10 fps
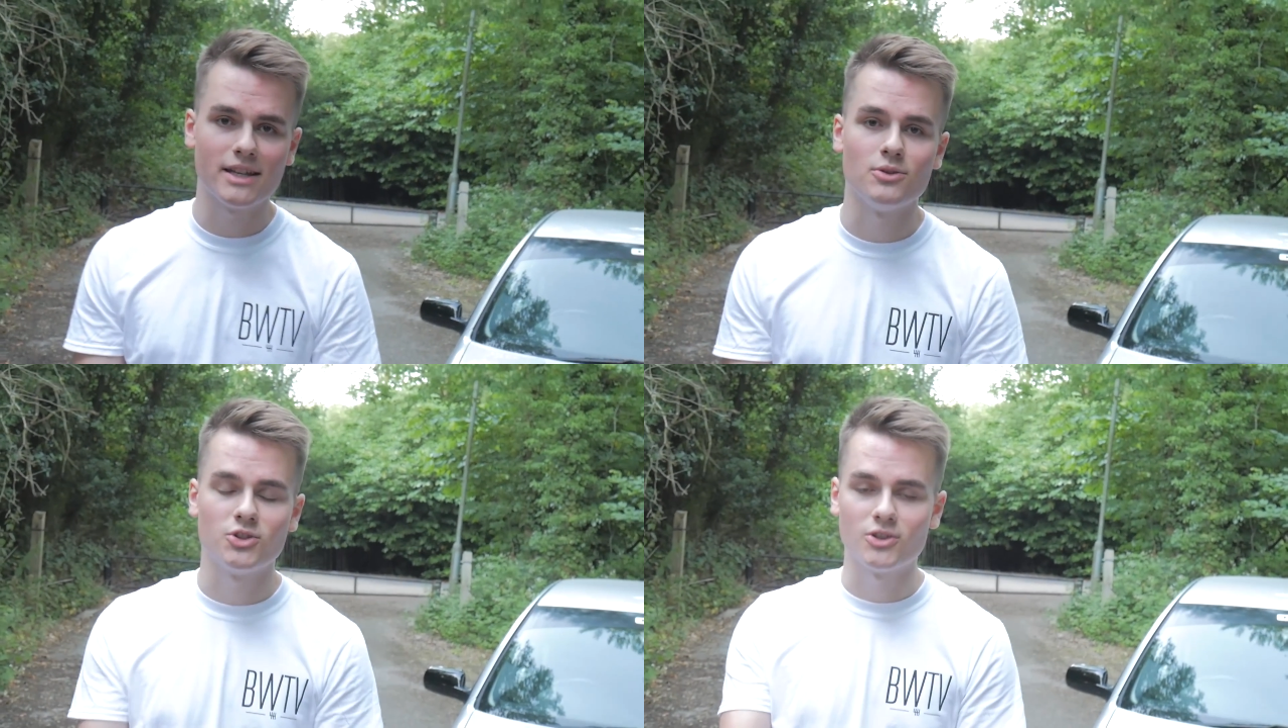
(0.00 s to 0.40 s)

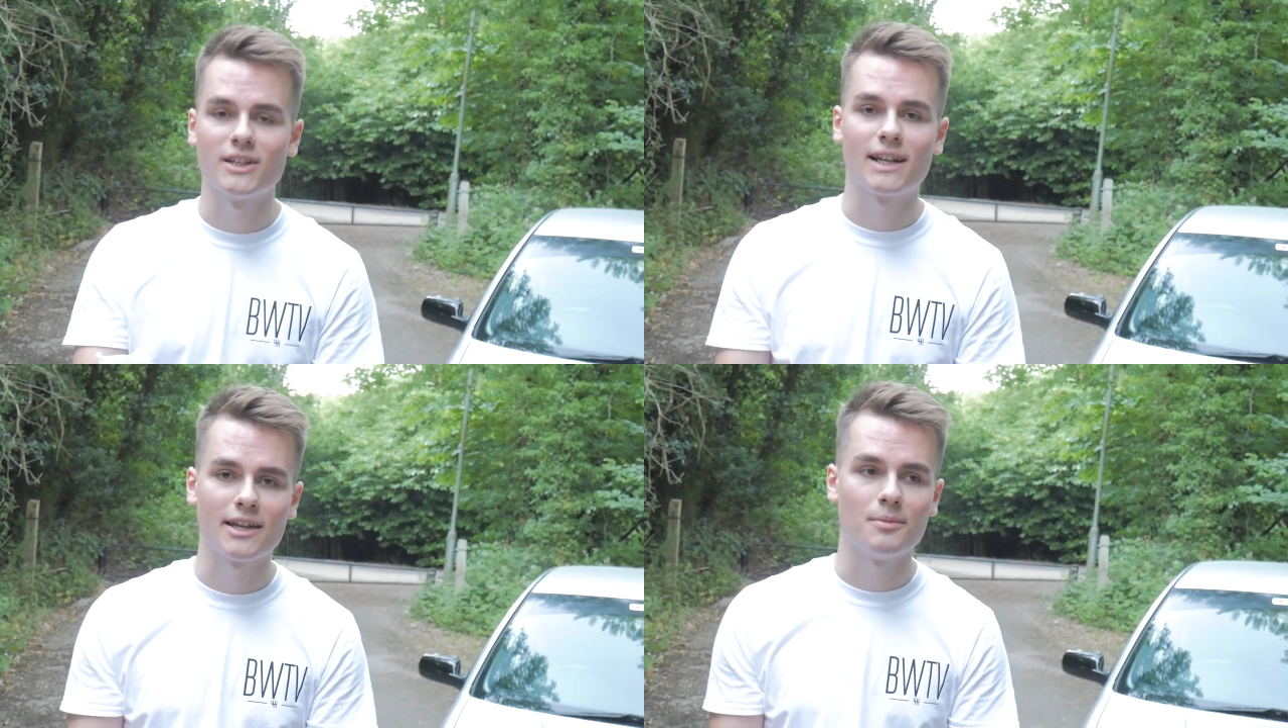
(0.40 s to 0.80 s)
You should
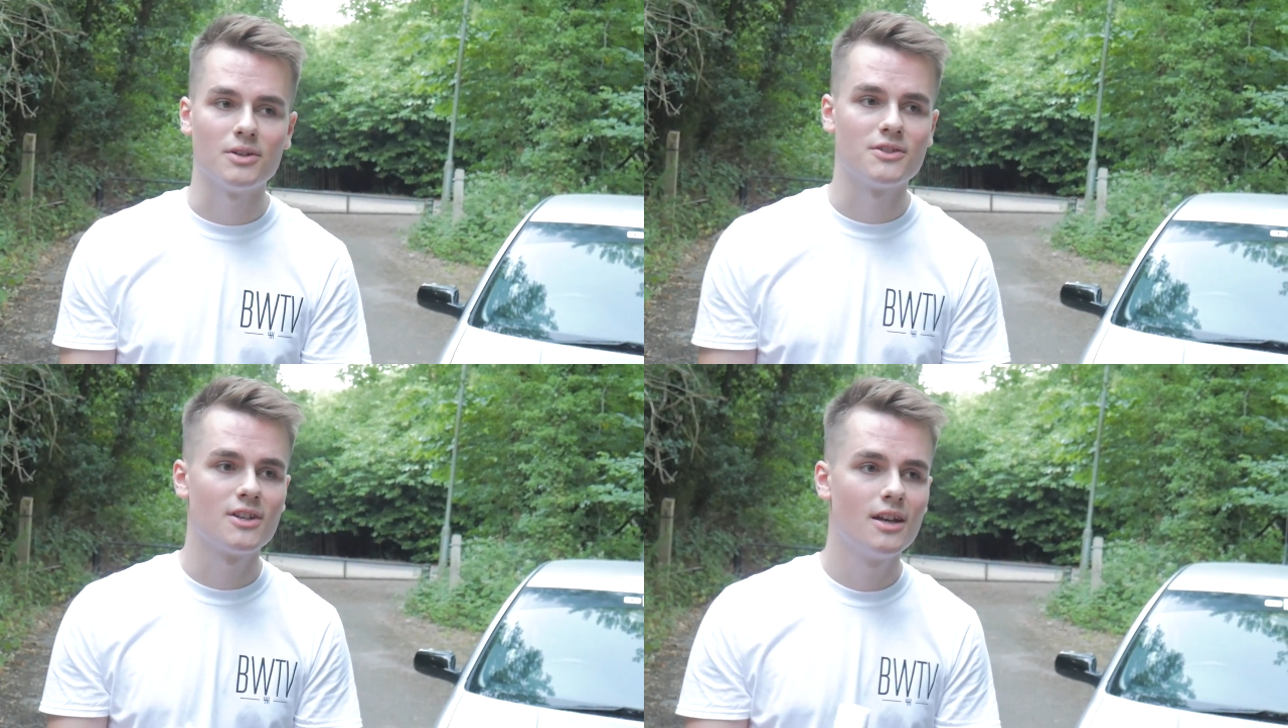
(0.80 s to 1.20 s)
declare your
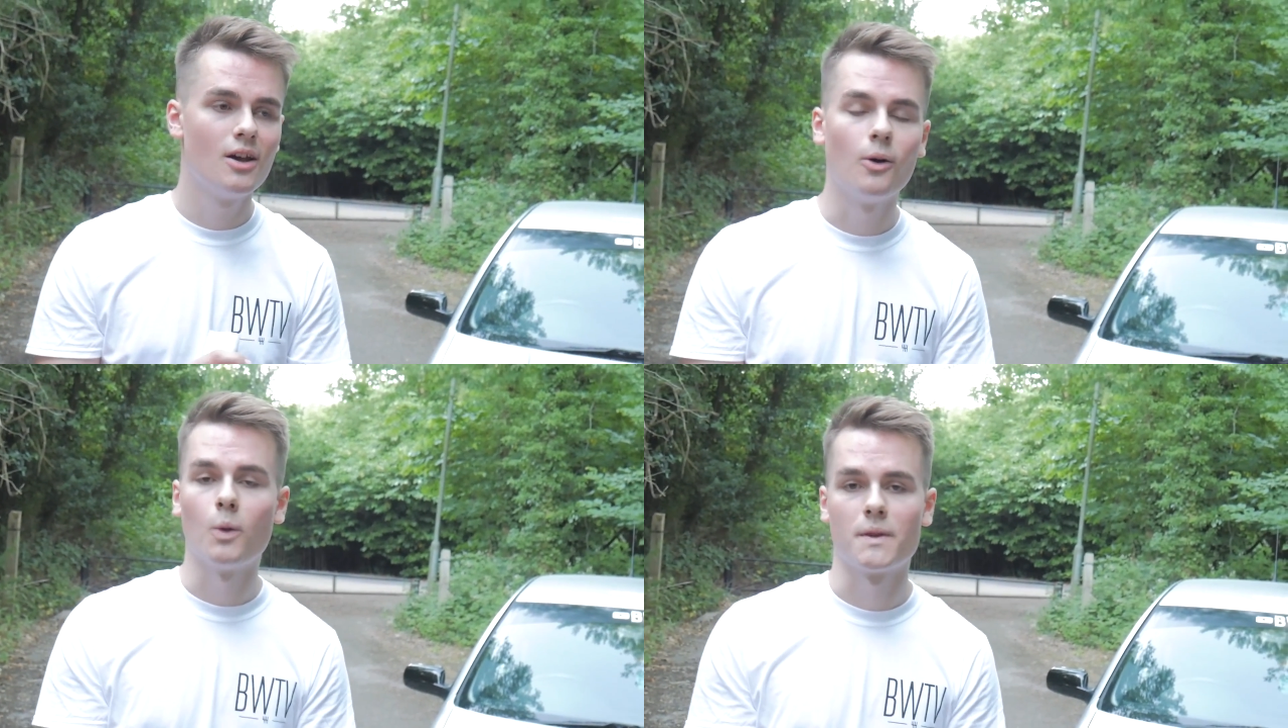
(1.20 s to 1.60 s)
mods
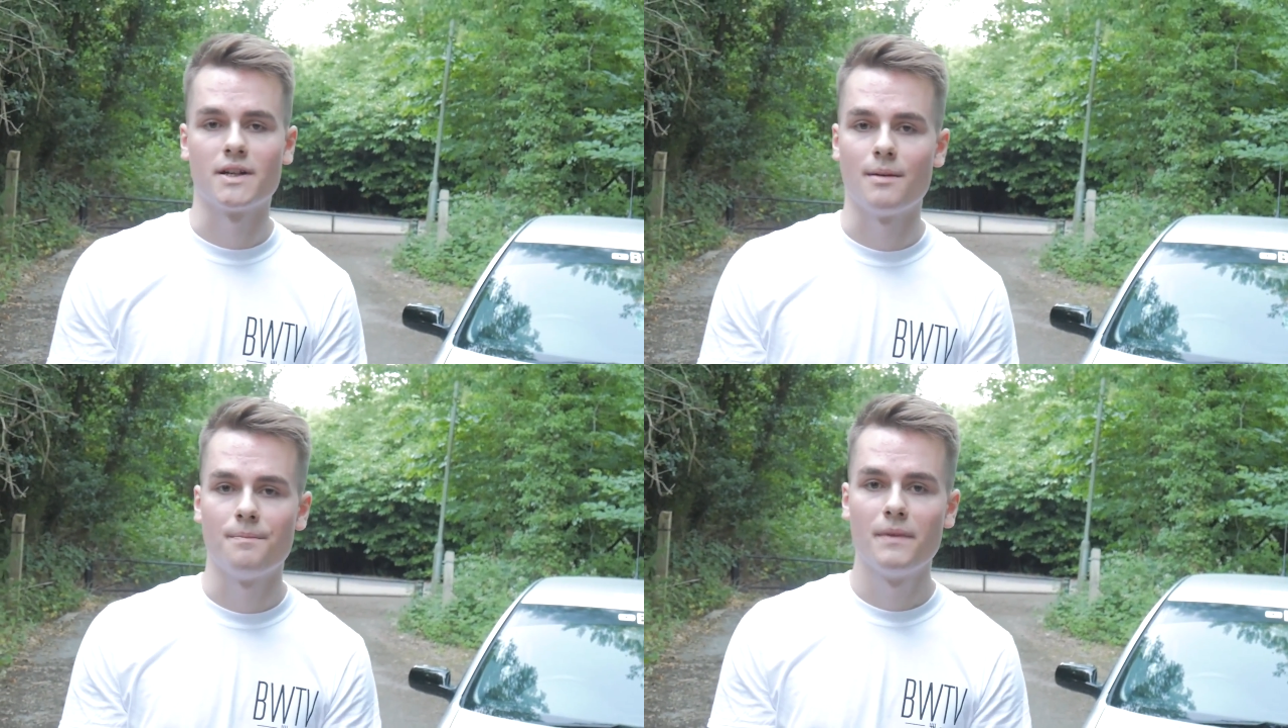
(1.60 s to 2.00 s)
all the
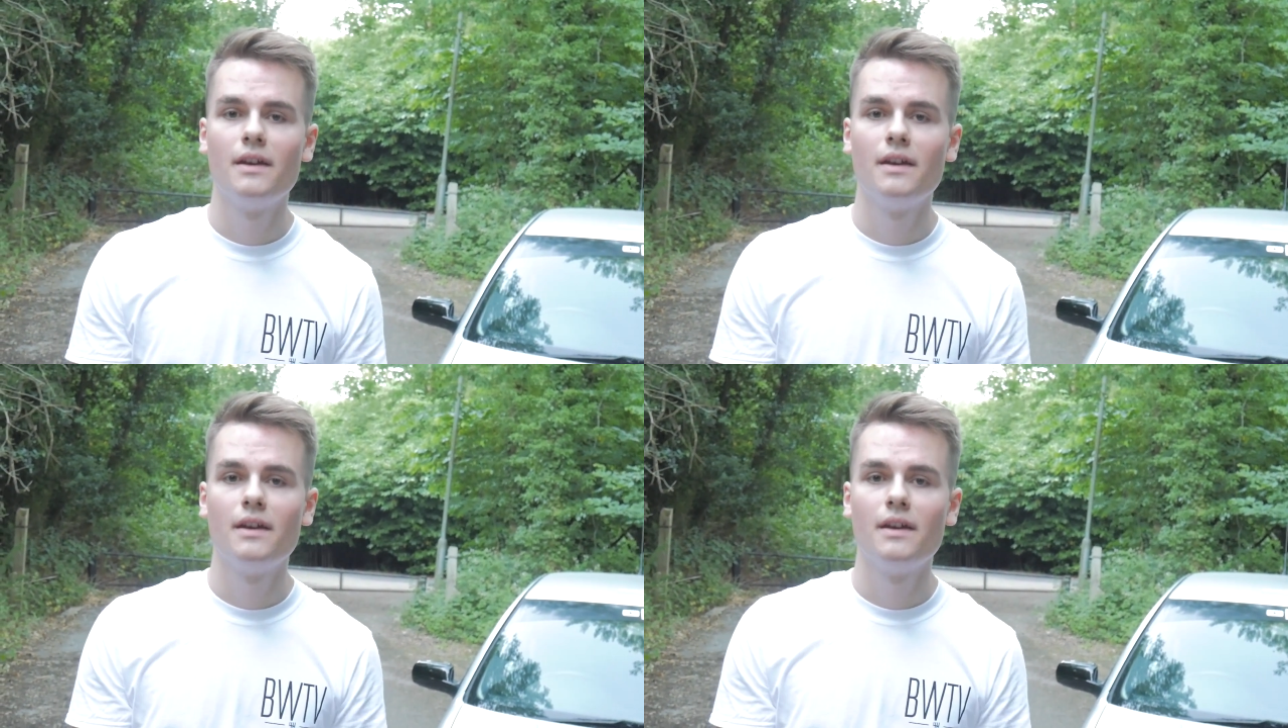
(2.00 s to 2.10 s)
time,